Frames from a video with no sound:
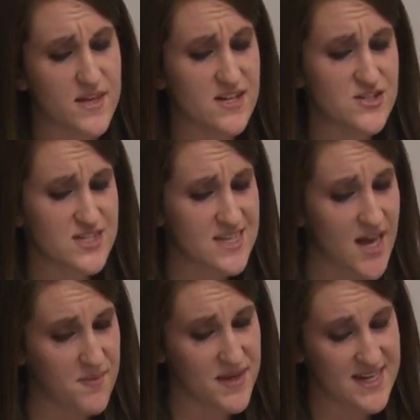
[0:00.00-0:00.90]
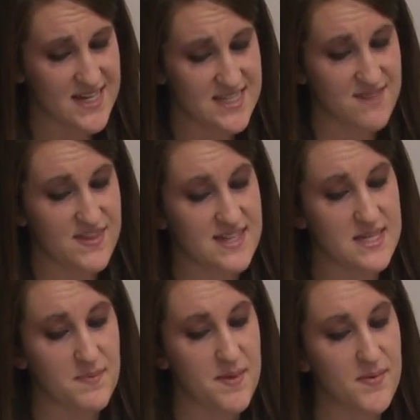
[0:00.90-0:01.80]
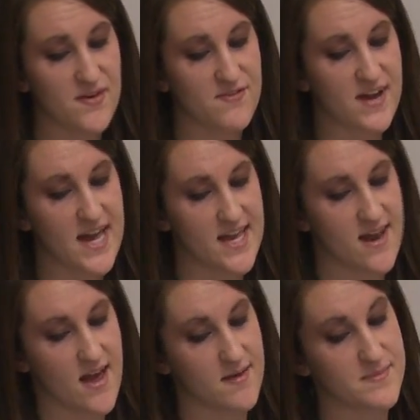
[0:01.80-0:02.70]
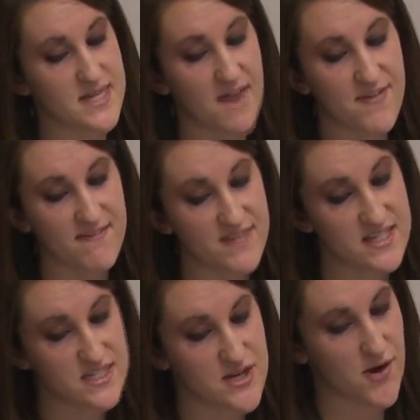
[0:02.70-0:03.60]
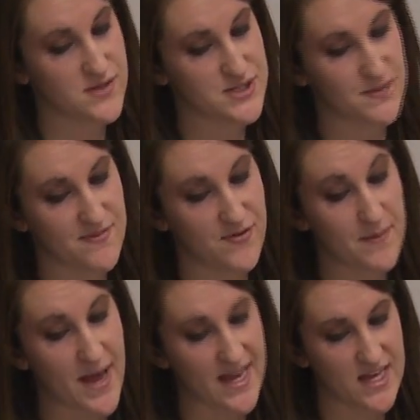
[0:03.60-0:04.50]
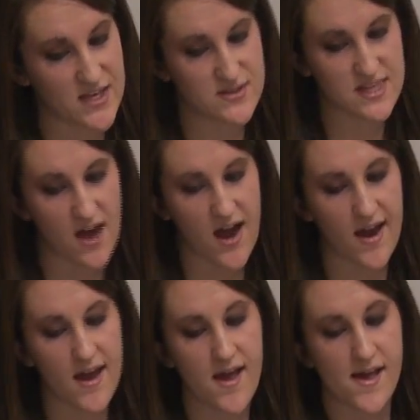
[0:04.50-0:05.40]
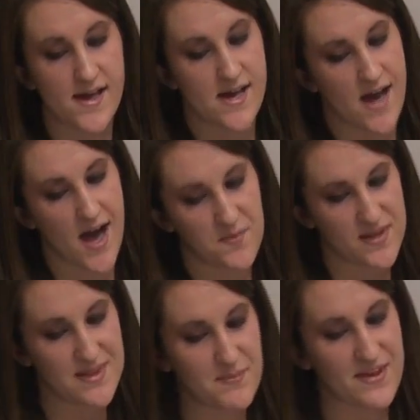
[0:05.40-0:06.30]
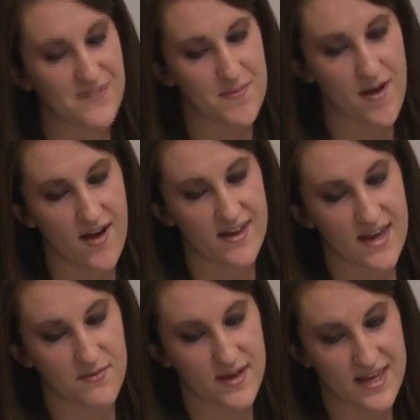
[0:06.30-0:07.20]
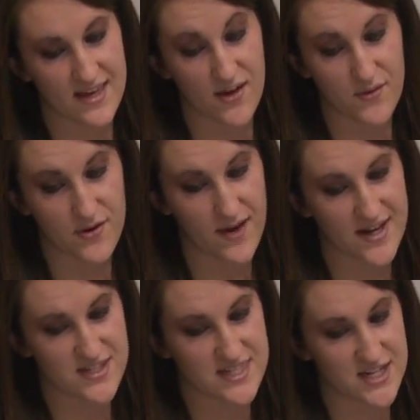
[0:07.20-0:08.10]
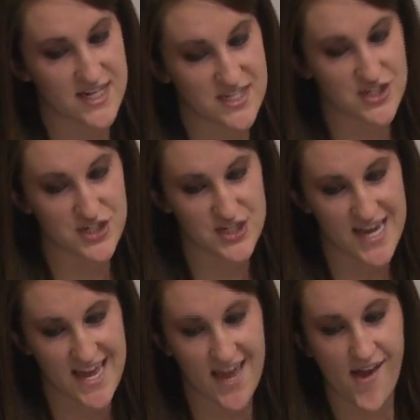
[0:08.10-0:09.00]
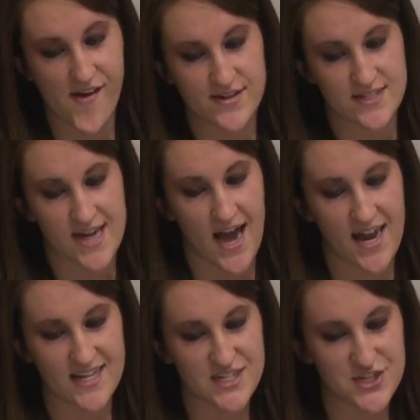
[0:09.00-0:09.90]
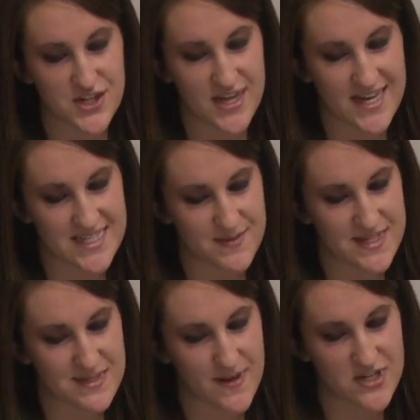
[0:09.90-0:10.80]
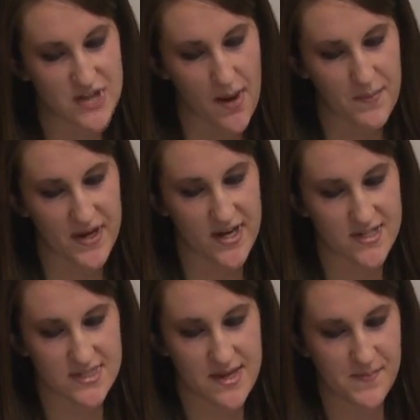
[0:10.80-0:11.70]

here's just a couple ideas of things that people have written. Top 5 things to know and do before buying a used car. When the bling from holiday ring unit requires serious cha-ching. How to teach your kids to be smart shoppers.